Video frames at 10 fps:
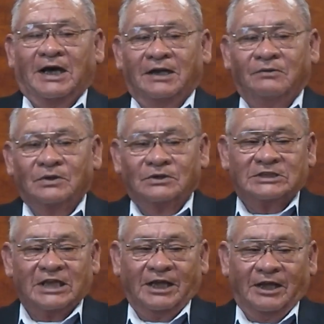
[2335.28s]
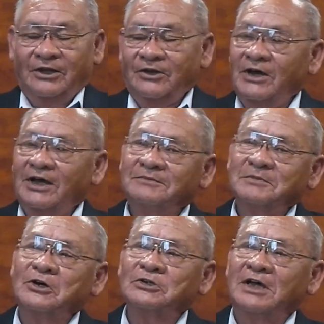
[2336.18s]
I don't want to say you know
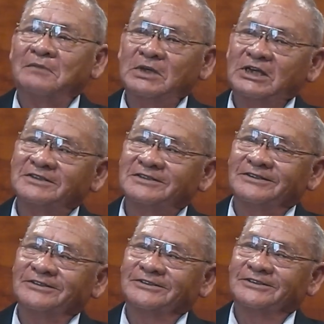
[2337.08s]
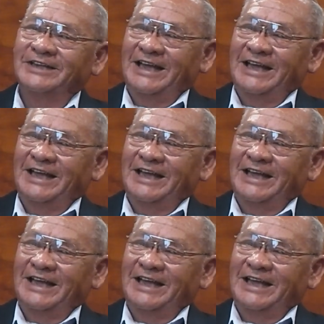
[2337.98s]
because I miss you know.